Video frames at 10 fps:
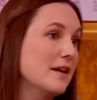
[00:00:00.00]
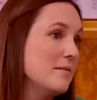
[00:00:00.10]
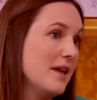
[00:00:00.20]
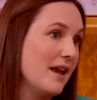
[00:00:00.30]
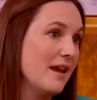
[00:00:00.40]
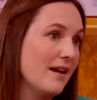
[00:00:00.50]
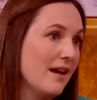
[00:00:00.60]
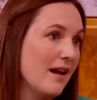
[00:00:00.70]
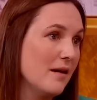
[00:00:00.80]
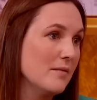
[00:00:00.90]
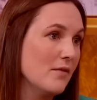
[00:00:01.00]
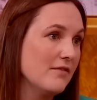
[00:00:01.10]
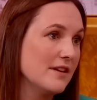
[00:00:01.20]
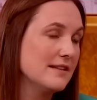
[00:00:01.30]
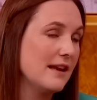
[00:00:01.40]
going to meet,
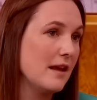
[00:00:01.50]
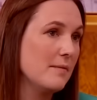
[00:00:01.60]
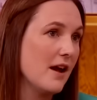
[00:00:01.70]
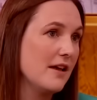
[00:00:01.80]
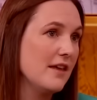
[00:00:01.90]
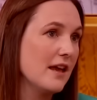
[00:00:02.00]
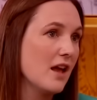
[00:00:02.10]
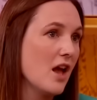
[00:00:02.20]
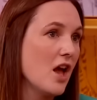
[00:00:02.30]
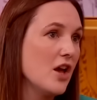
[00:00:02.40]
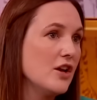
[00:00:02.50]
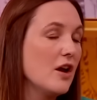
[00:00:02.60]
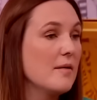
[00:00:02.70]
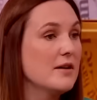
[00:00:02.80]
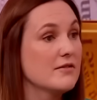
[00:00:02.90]
obviously. But I think, you know,
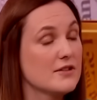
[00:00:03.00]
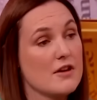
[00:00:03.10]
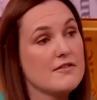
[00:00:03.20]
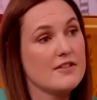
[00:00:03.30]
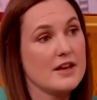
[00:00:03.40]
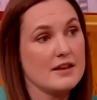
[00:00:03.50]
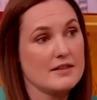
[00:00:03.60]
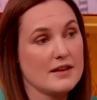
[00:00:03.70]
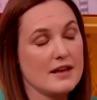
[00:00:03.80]
I mean, Sophie,